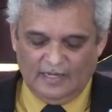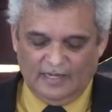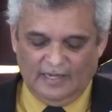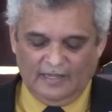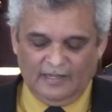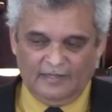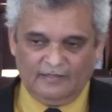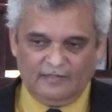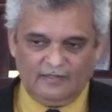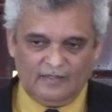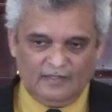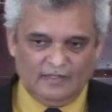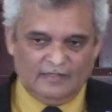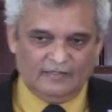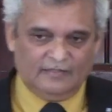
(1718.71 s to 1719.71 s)
And
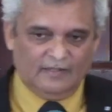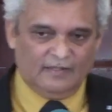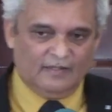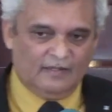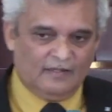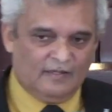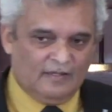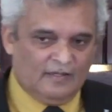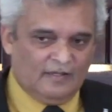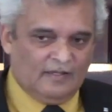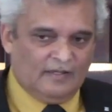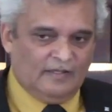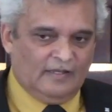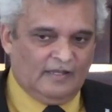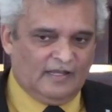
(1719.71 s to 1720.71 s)

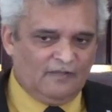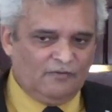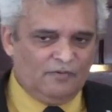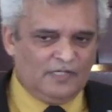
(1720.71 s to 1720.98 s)
in other